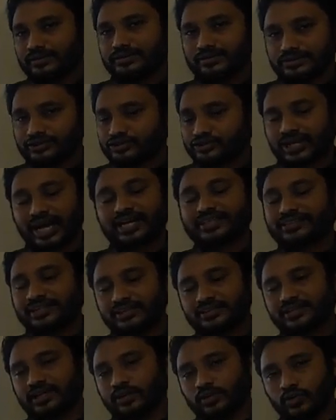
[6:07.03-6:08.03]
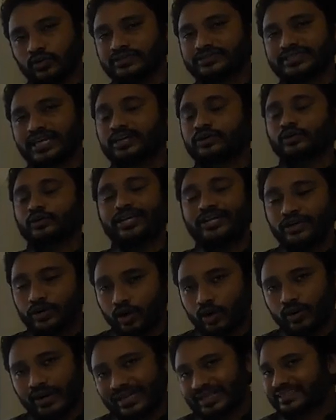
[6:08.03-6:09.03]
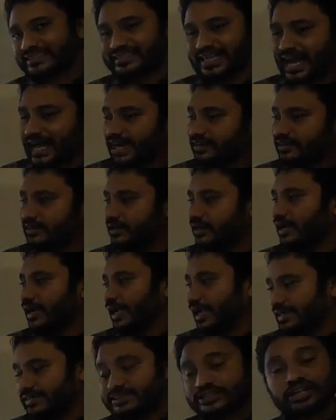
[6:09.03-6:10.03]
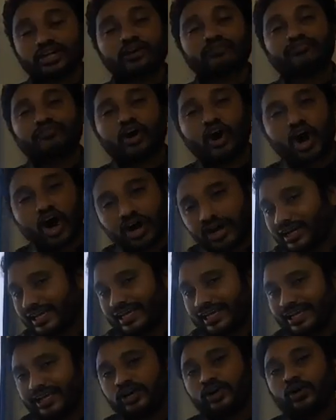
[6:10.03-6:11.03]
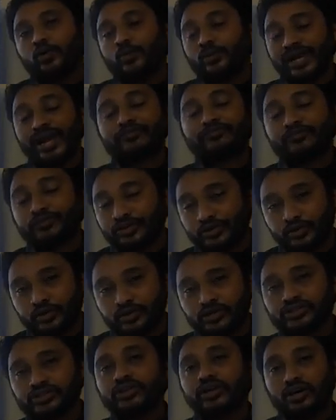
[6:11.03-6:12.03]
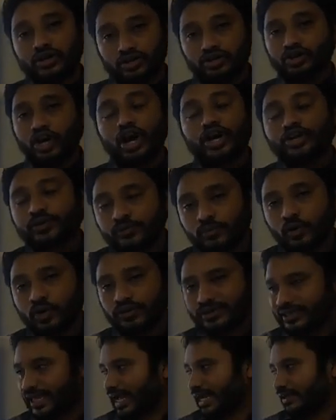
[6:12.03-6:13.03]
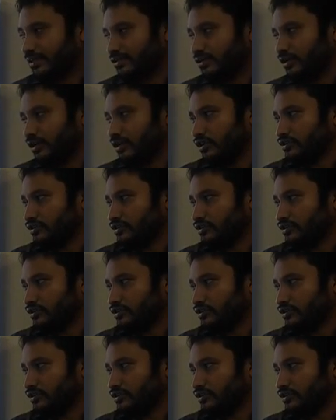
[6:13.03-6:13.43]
structure, the rules that we know is that instead of only, we have to use not more than.